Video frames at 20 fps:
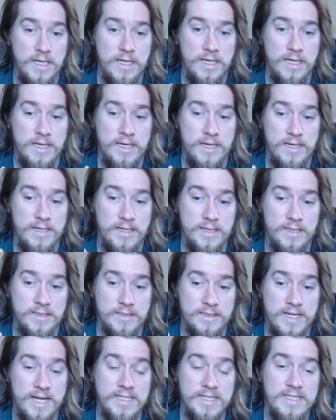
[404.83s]

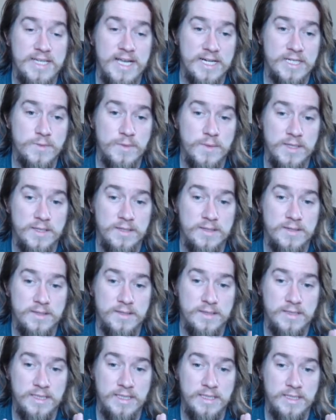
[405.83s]
contact with
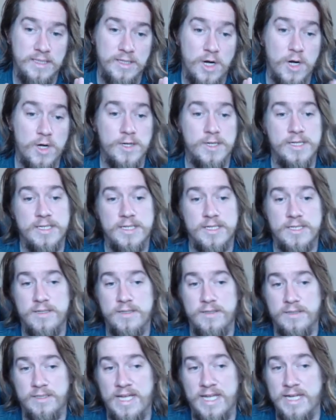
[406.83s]
the artist,
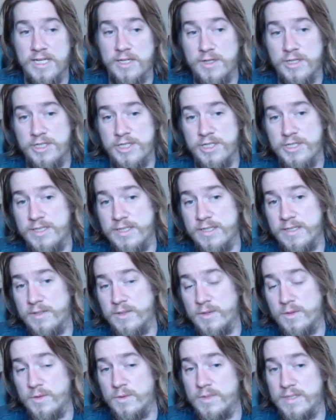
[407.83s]
Ken Christensen,
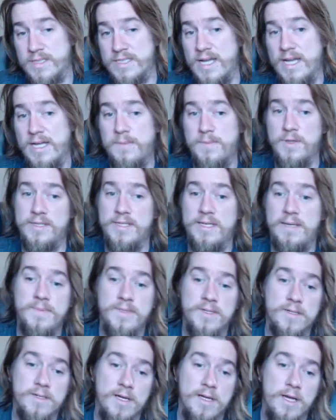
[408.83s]
who designed
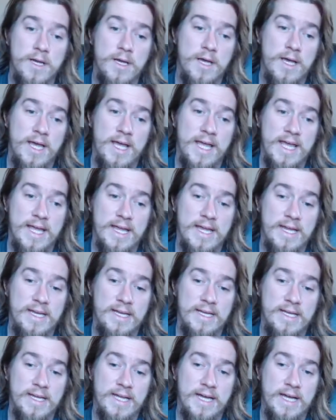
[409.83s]
Perceptor.
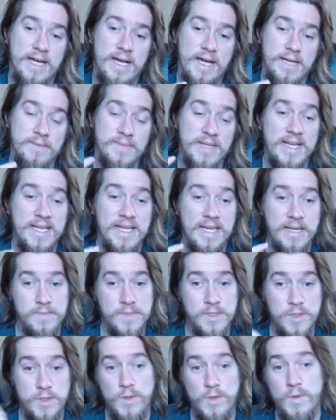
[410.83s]
And I'm getting him
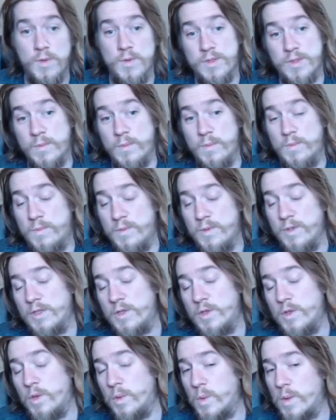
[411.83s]
to do some really
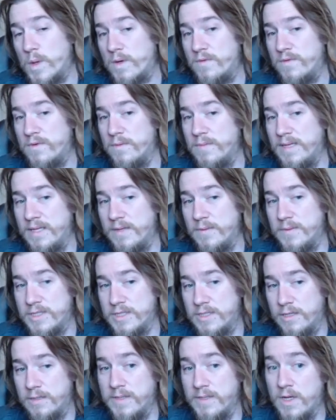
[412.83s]
cool work for me, which
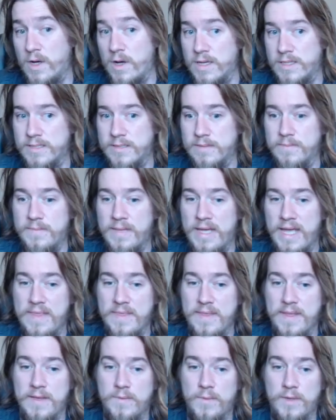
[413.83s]
is going to be awesome.
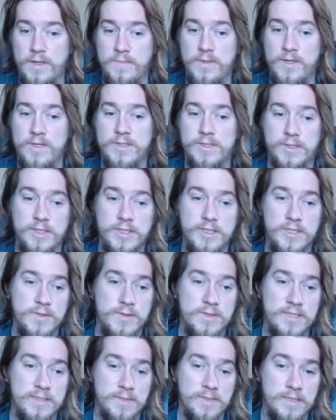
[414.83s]
And then what I'm also going to do
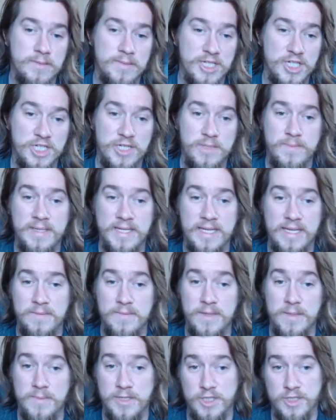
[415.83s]
is I'm going to be shipping him
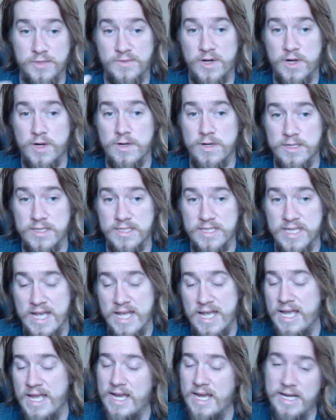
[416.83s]
a bunch of cards.
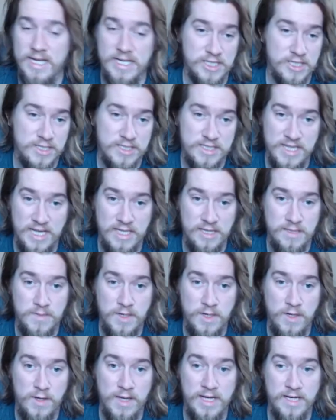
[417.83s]
And he's going to sign them
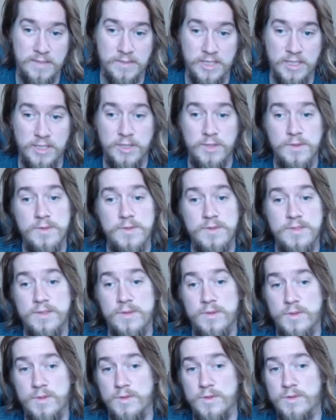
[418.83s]
all, and I'm going to use
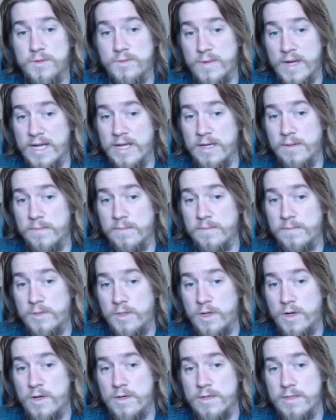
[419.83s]
those random
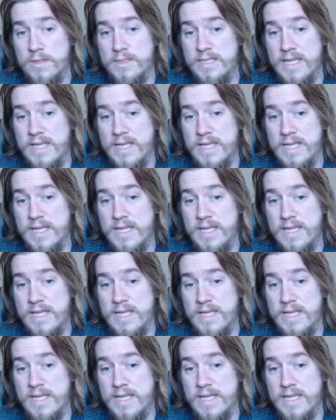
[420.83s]
cards